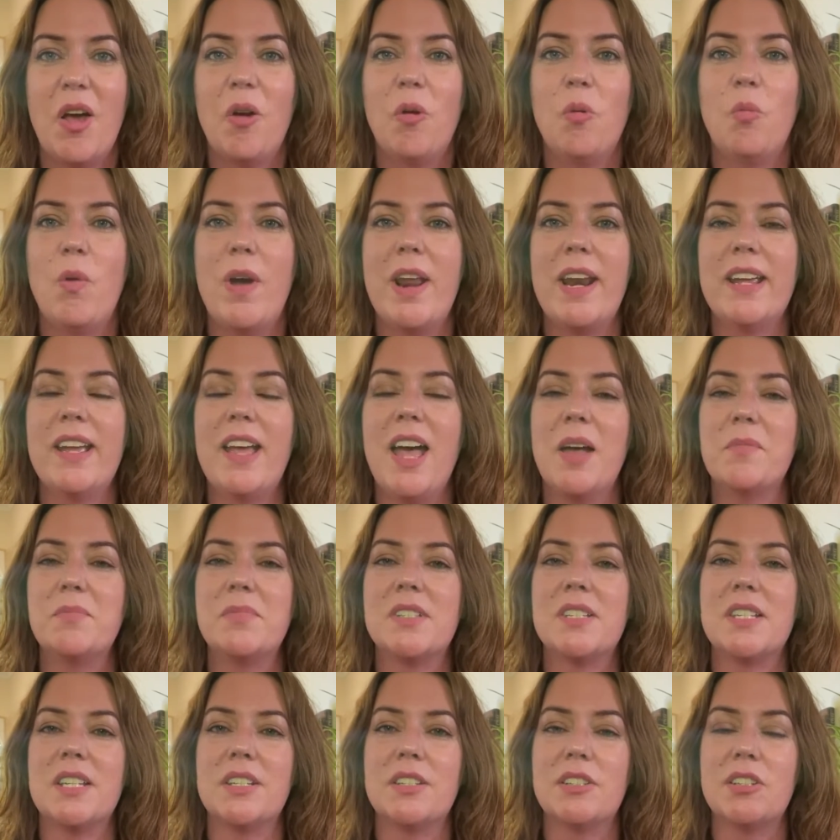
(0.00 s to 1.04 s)
When it
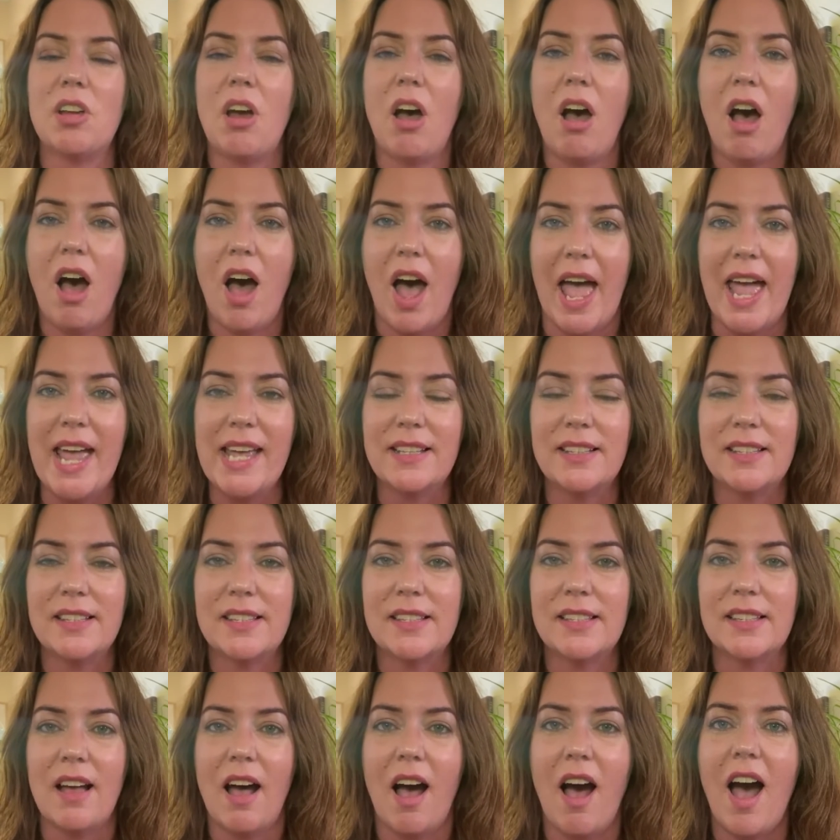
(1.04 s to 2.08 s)
comes to
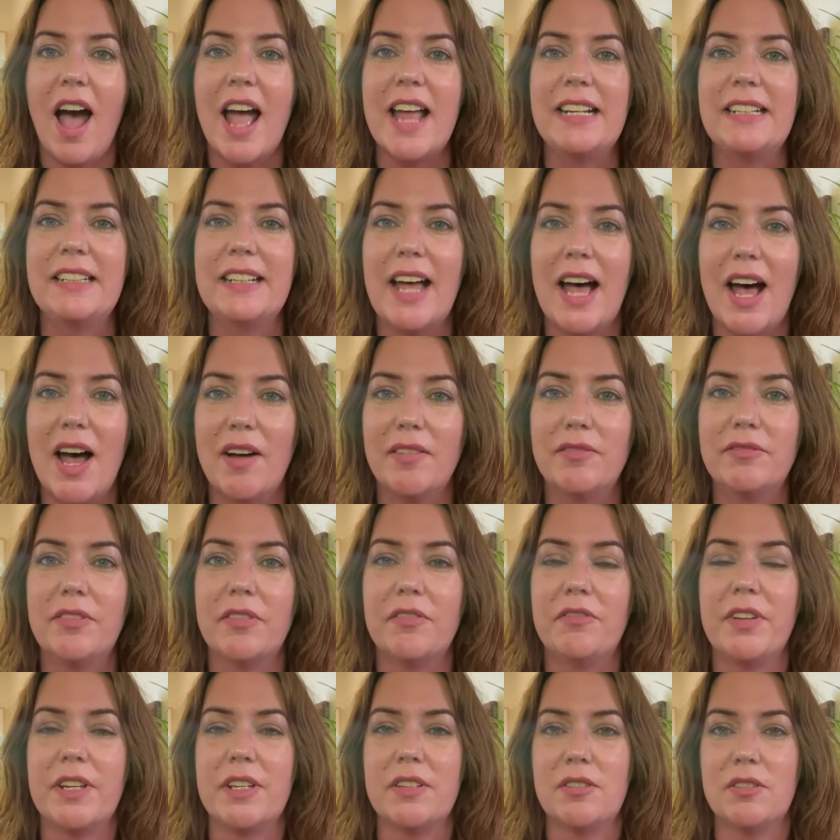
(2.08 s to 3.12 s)
tights, I love
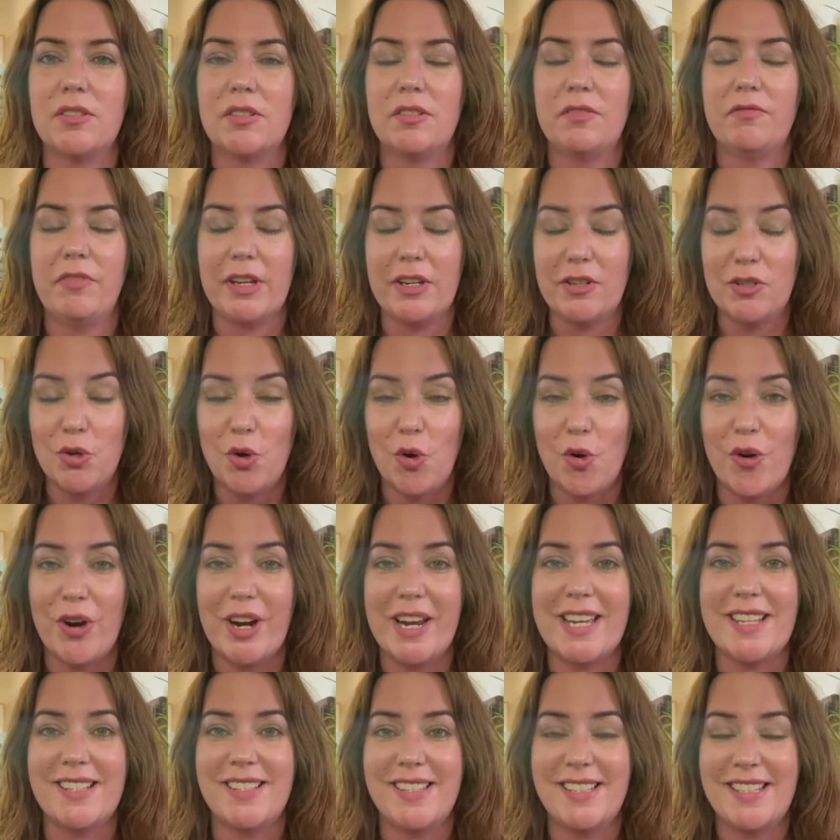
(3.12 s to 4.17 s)

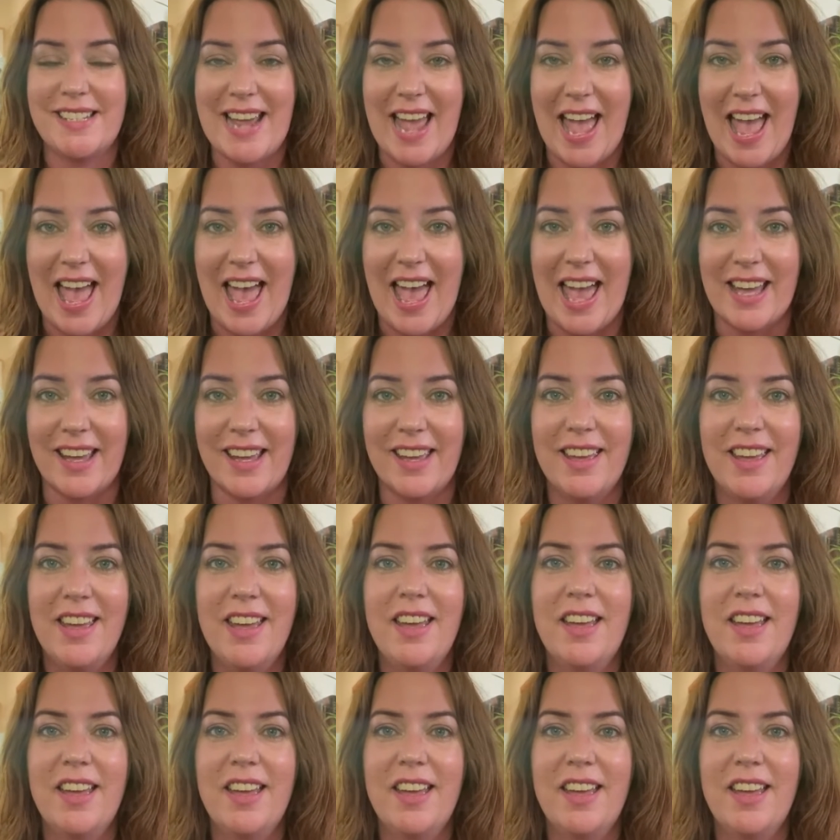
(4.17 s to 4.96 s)
Victoria Stag.